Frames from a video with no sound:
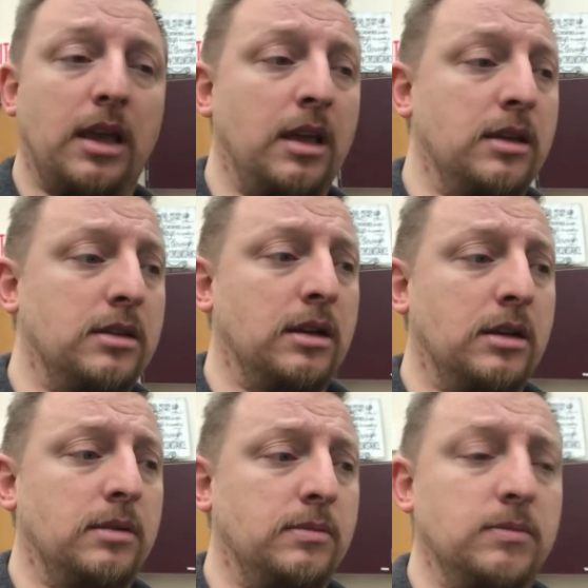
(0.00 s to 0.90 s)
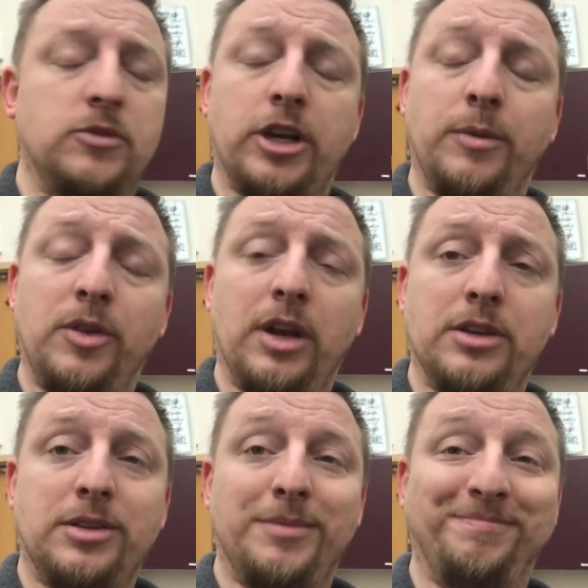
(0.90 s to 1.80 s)
And um, check with you
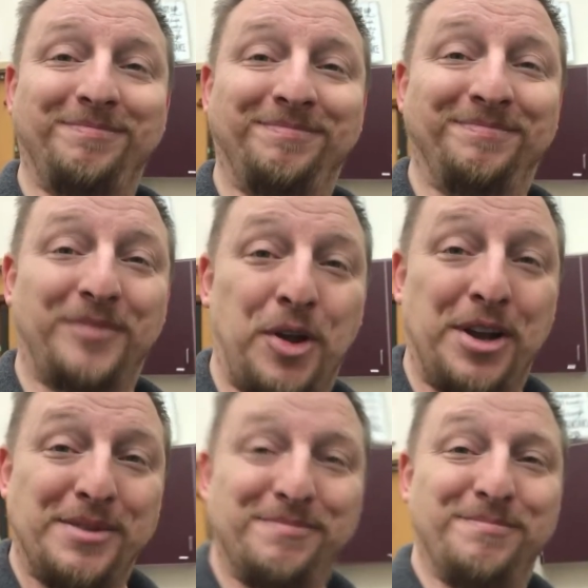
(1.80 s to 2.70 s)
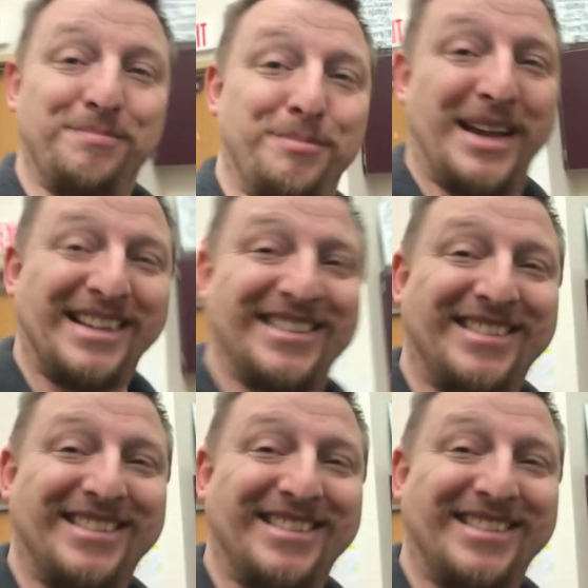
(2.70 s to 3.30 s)
next time. All right. Bye.